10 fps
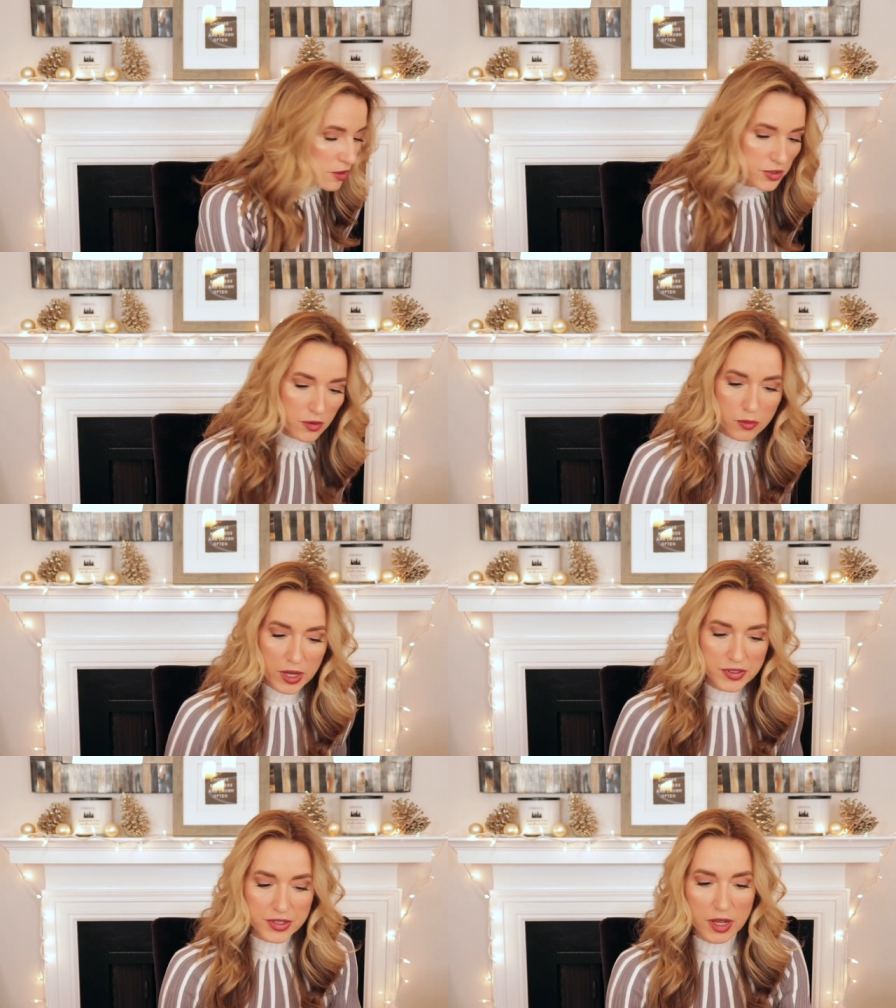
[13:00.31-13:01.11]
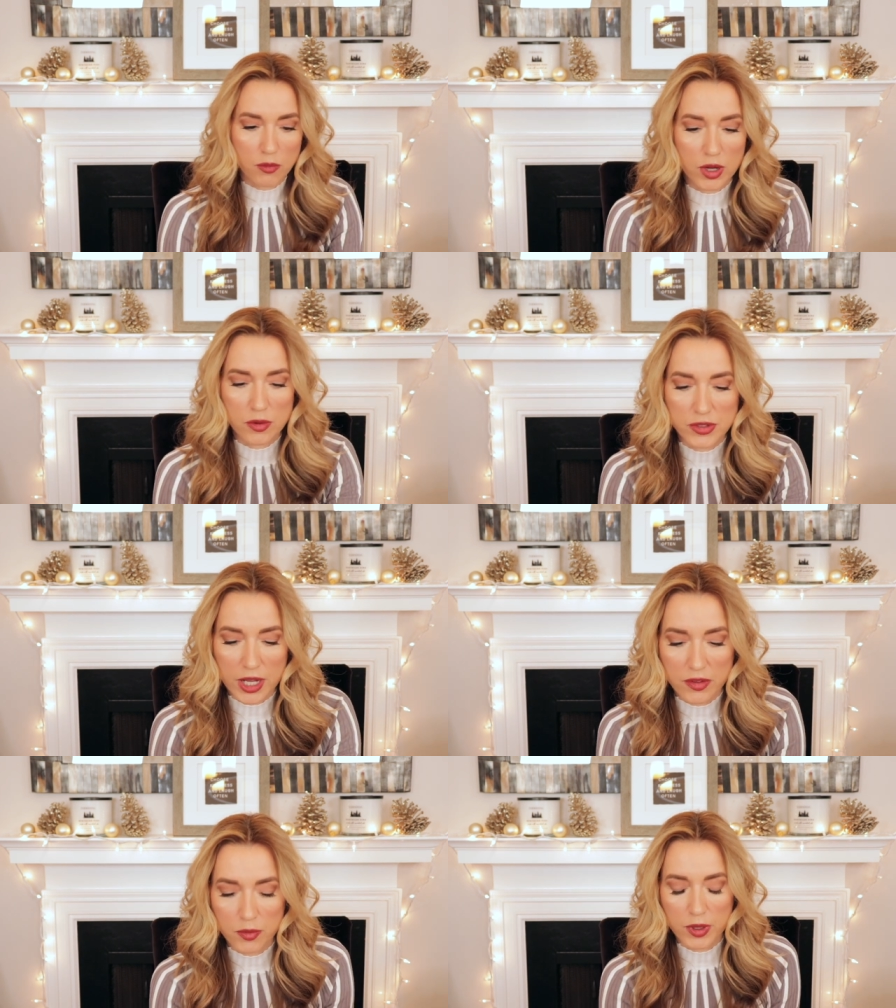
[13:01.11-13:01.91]
so the rest I wrote
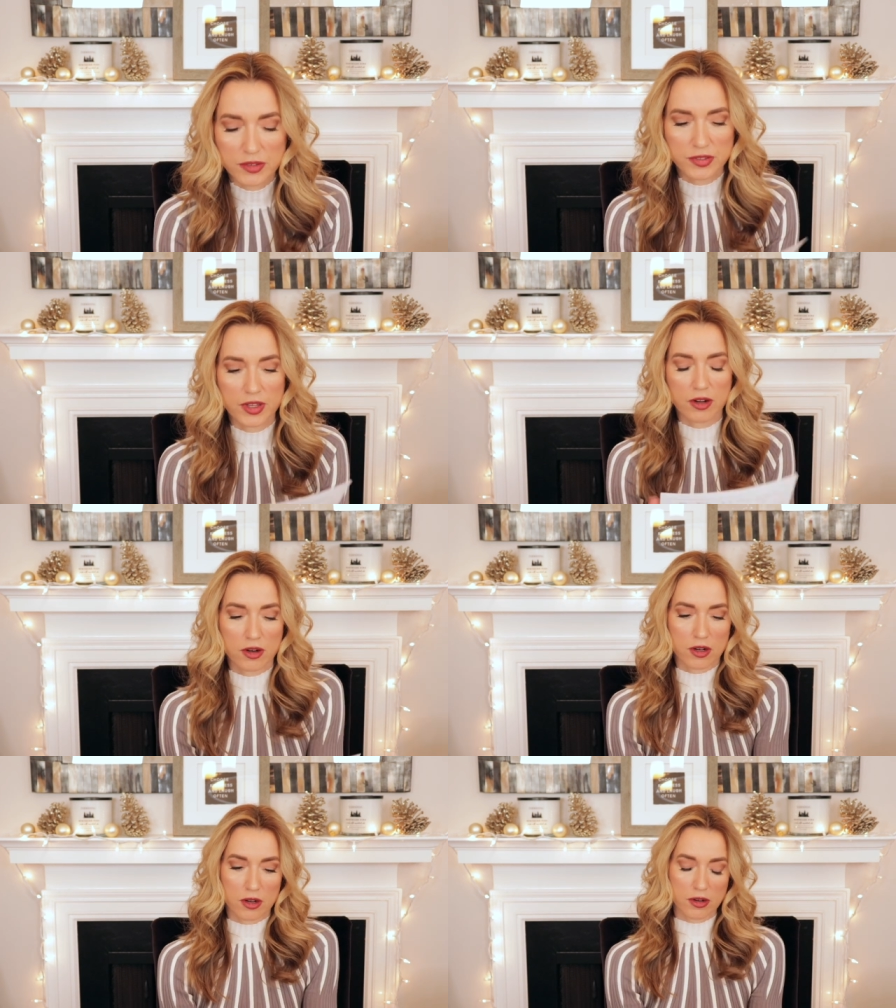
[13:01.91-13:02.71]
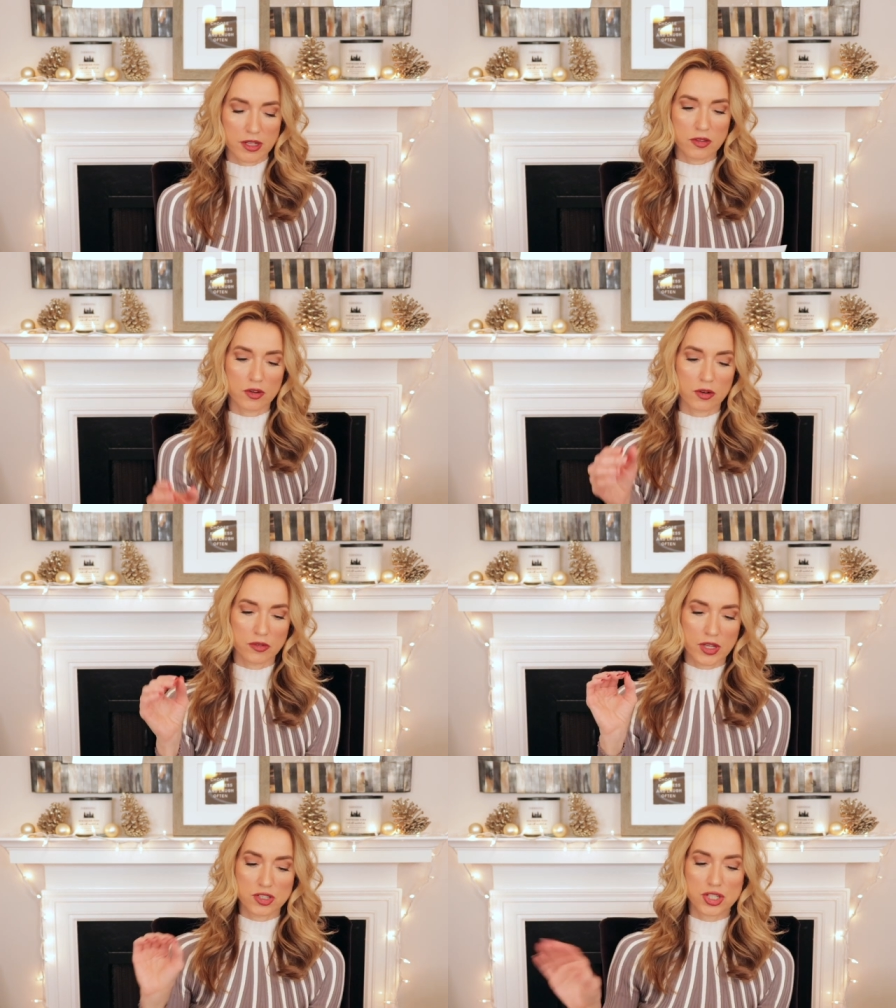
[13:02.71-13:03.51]
down, the rest that are either
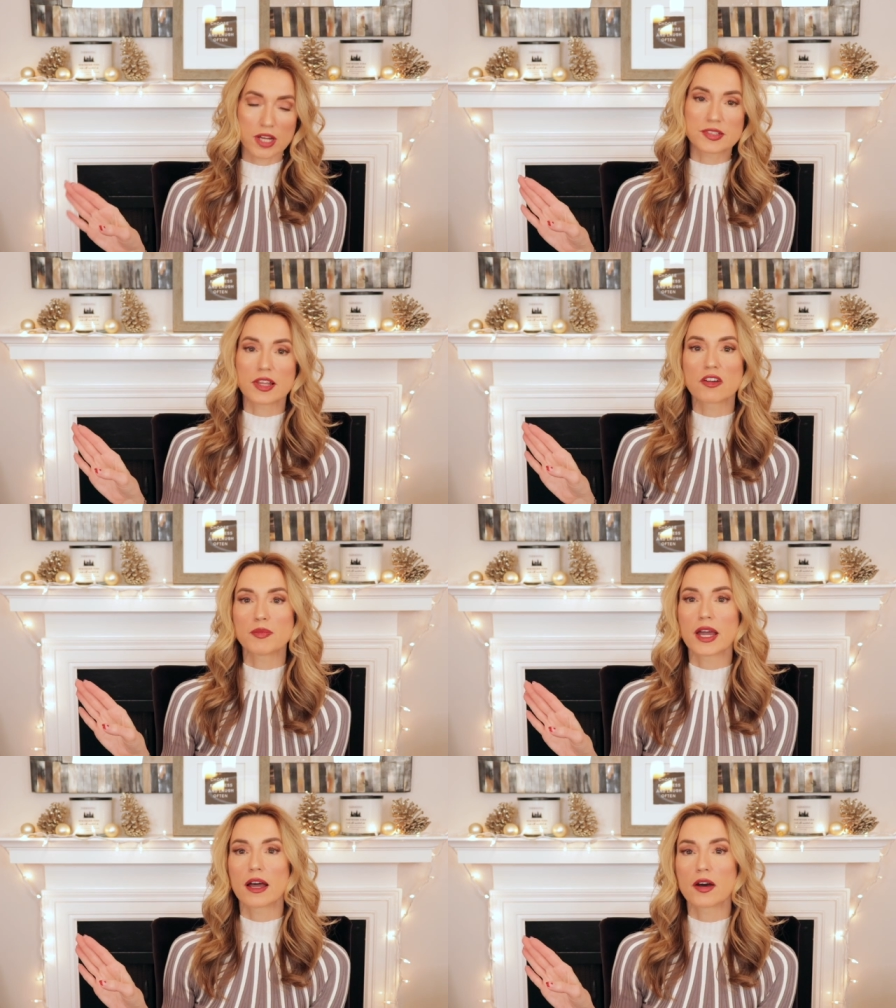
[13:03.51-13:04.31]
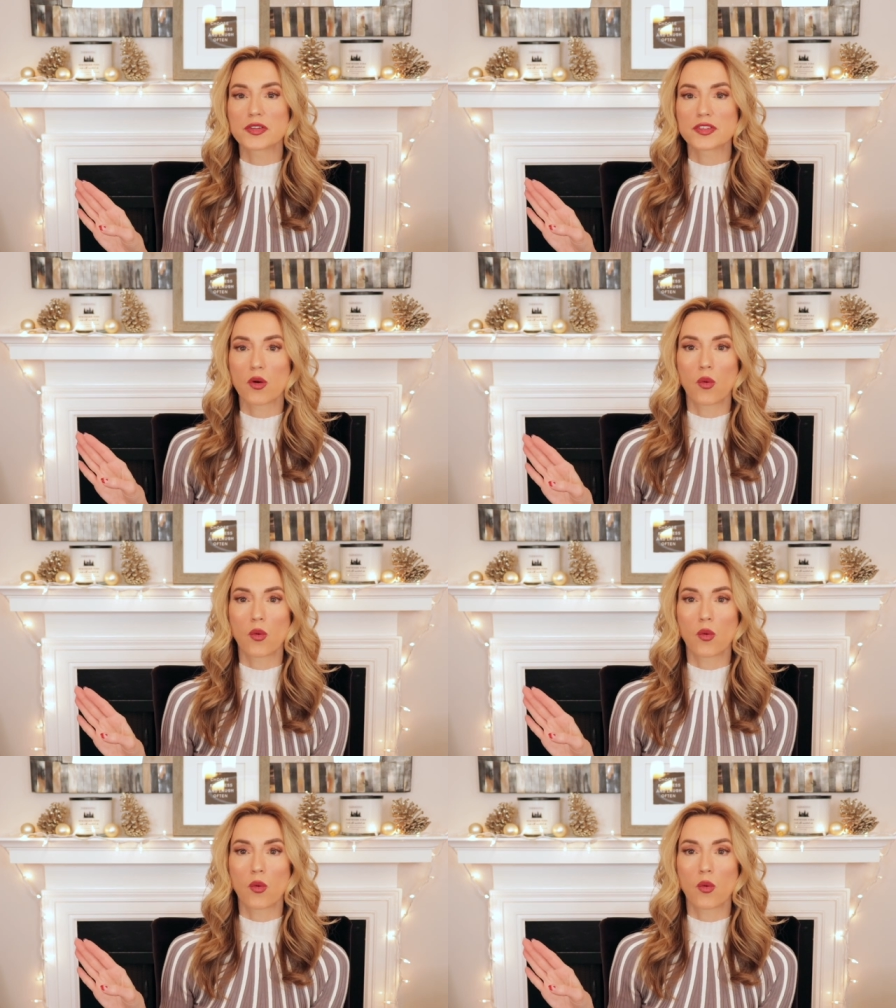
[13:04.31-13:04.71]
they just left my house